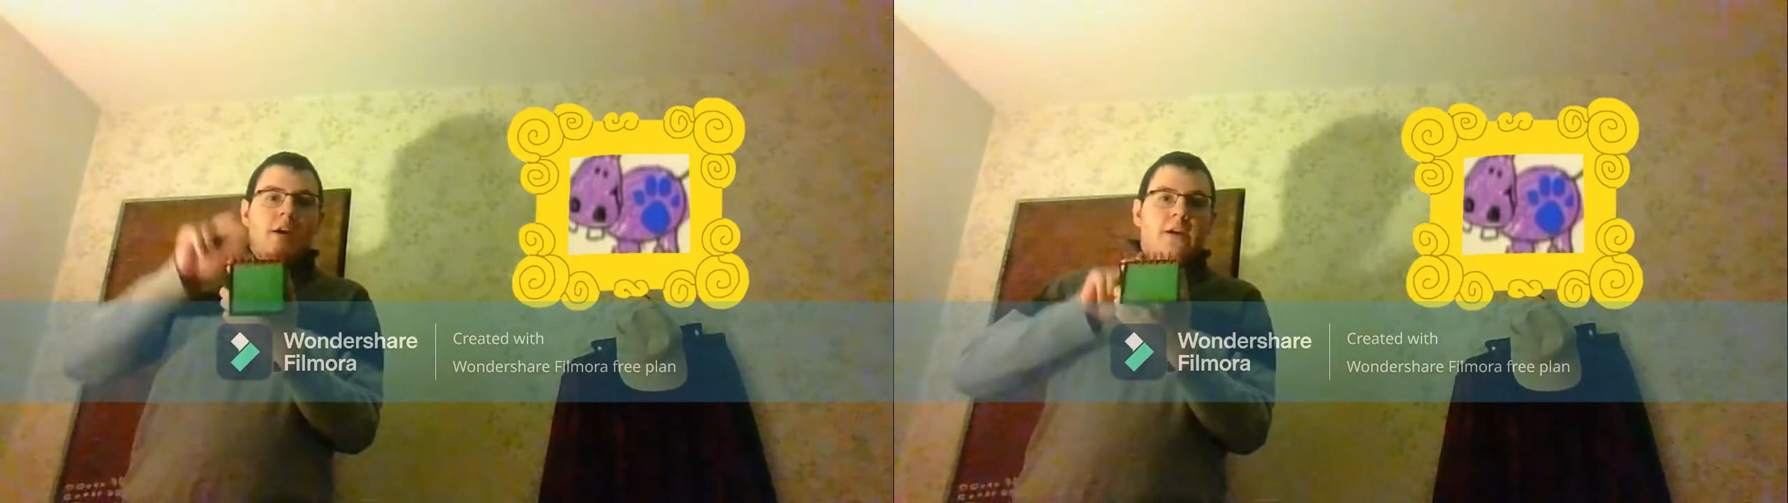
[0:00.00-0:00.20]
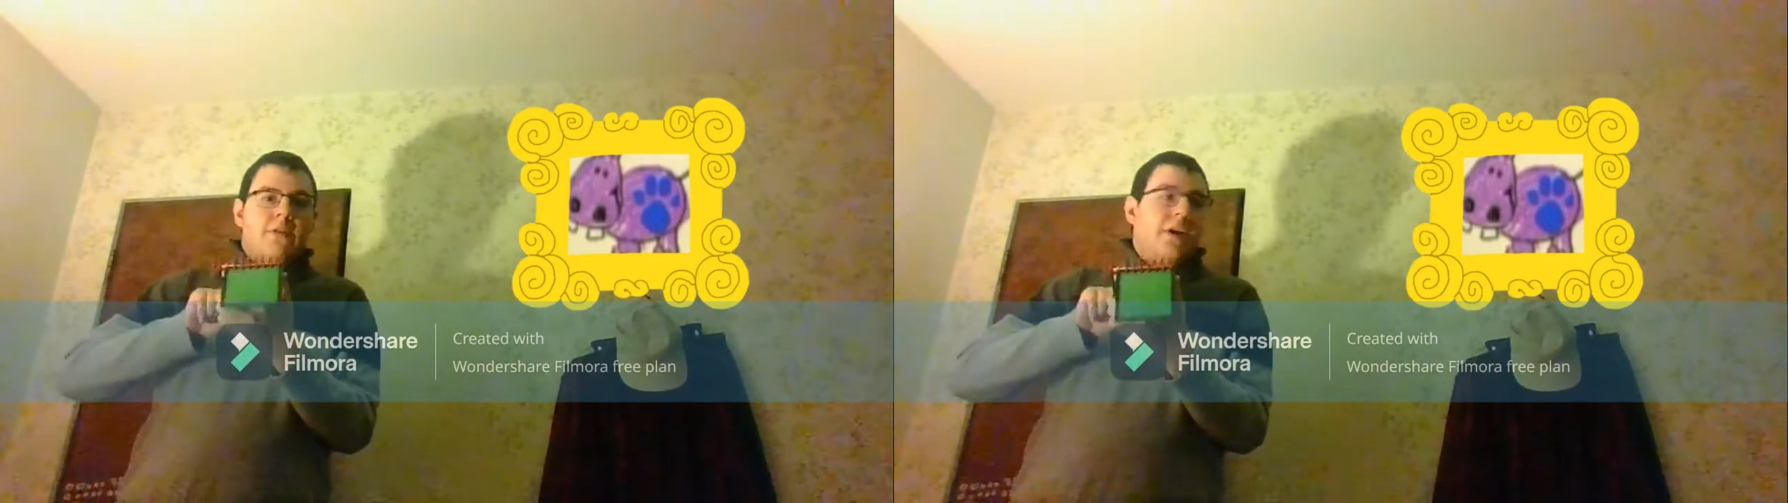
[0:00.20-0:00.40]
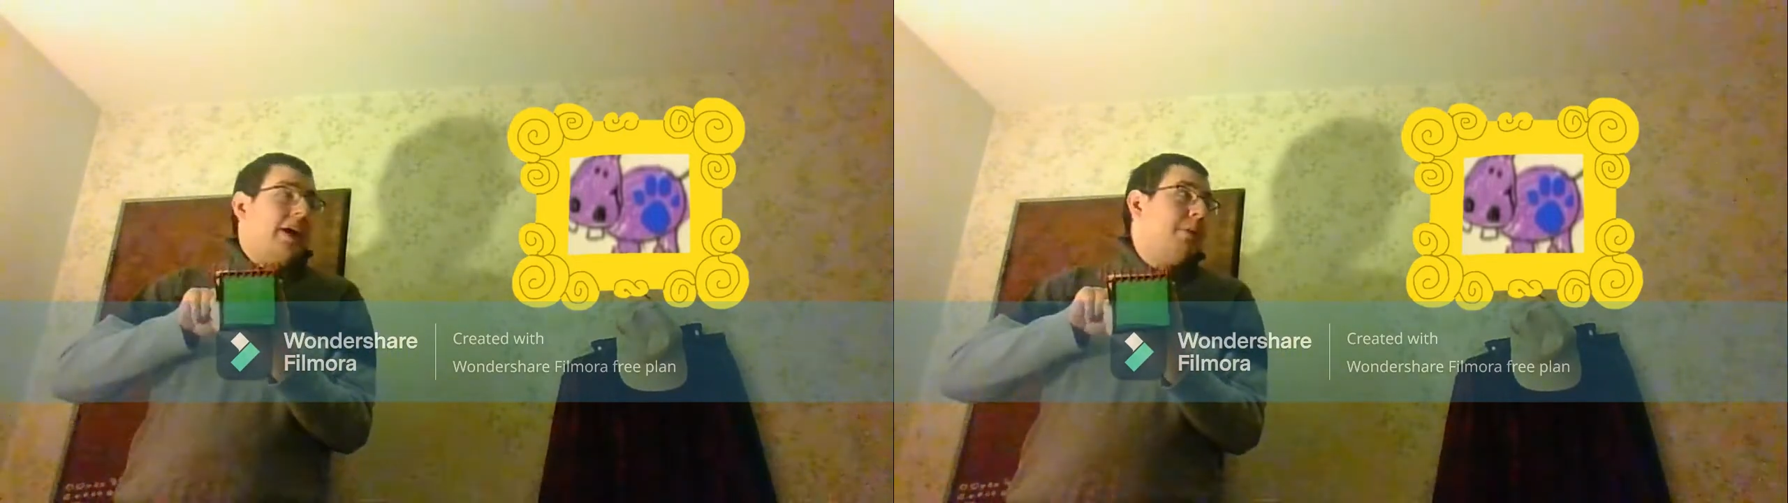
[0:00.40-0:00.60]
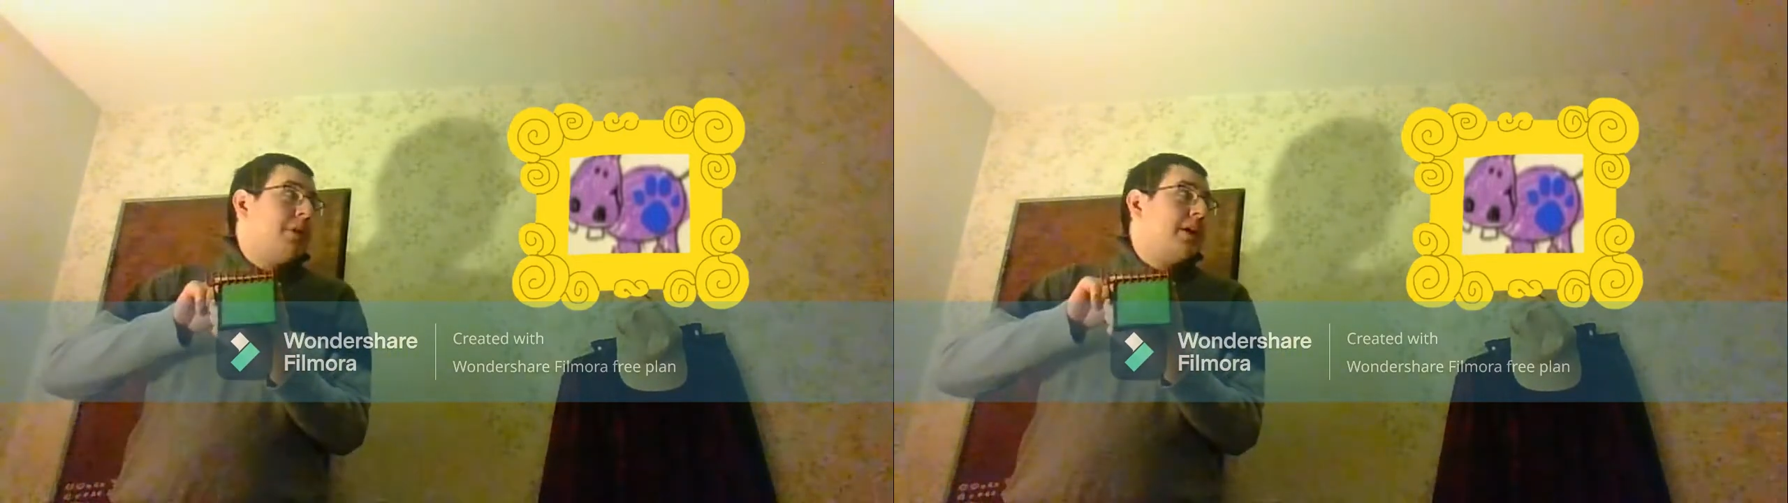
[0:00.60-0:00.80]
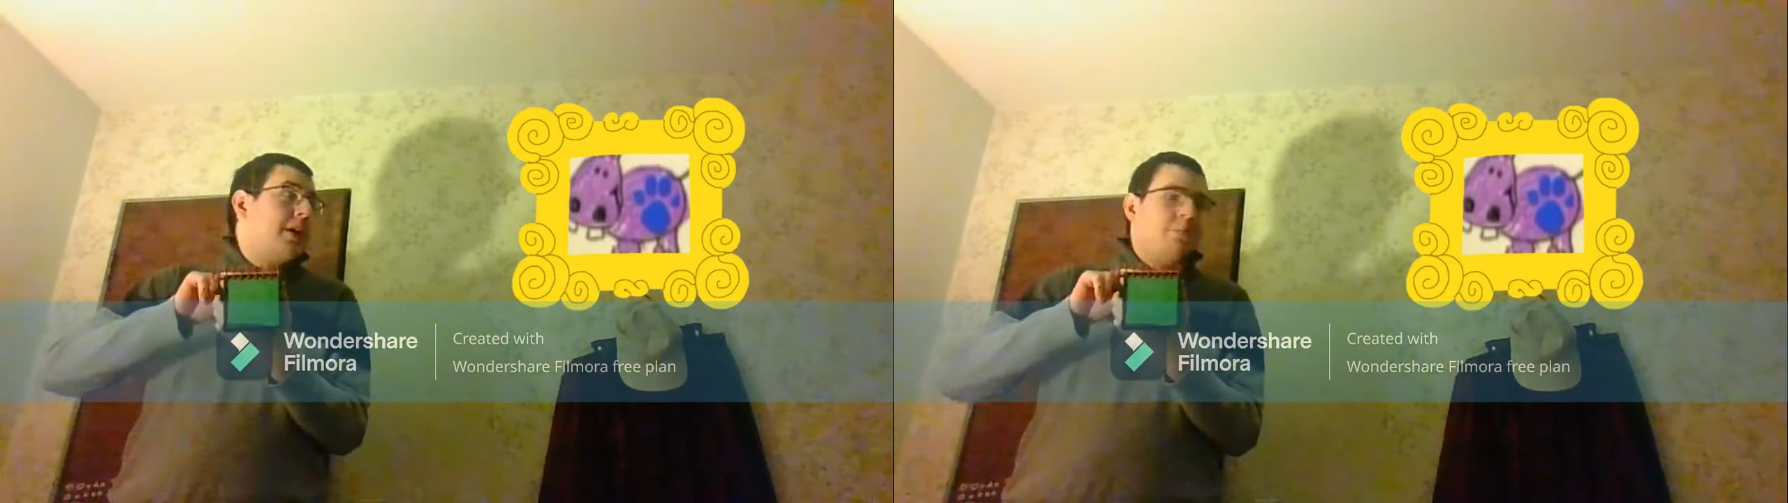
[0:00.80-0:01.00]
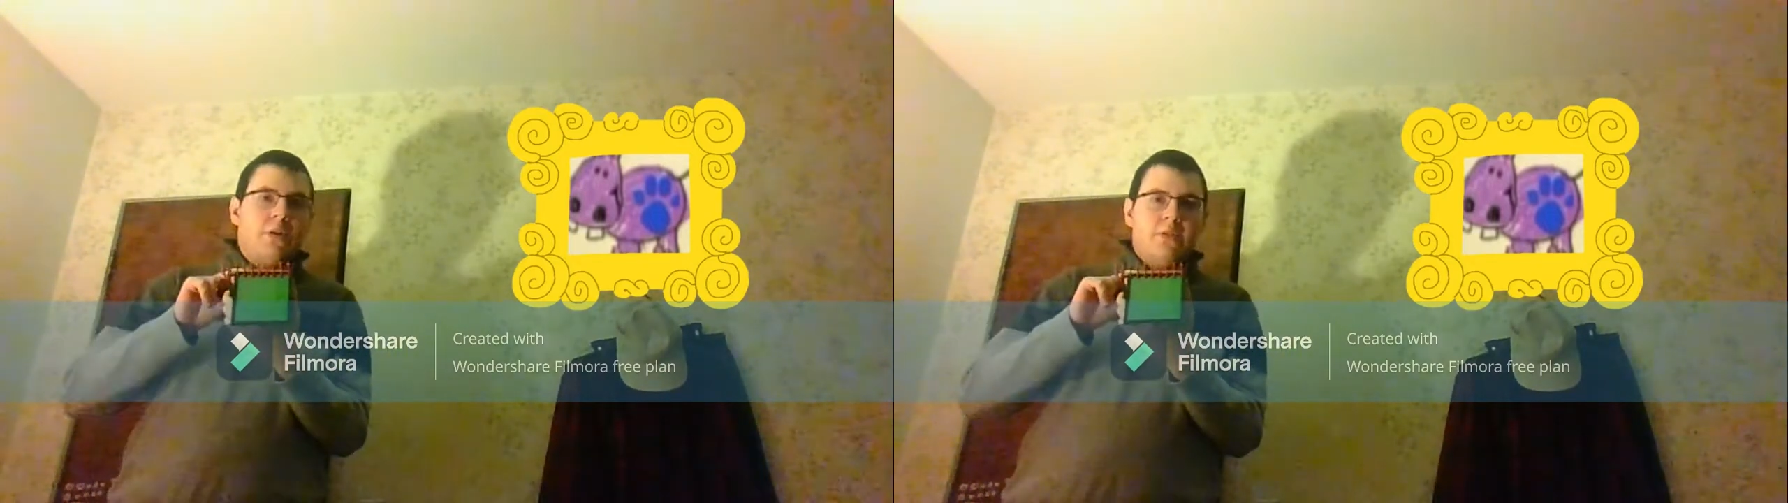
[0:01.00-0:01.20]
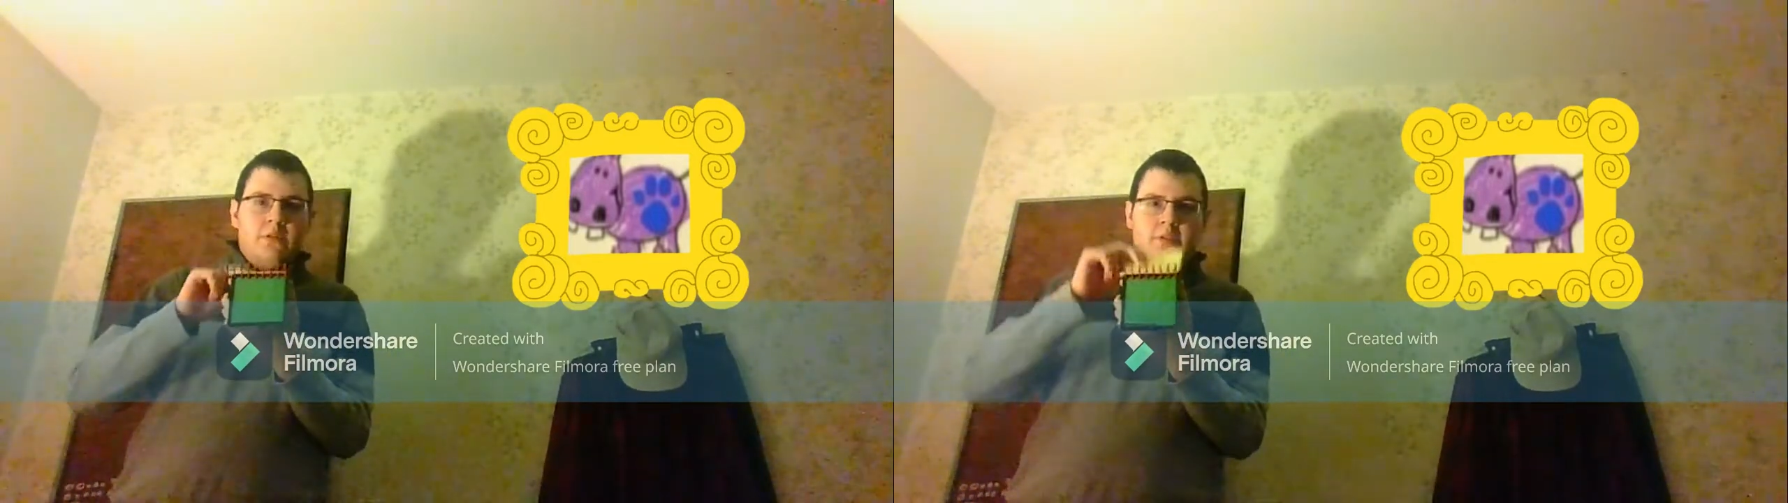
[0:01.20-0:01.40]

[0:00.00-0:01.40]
of a happy hippo.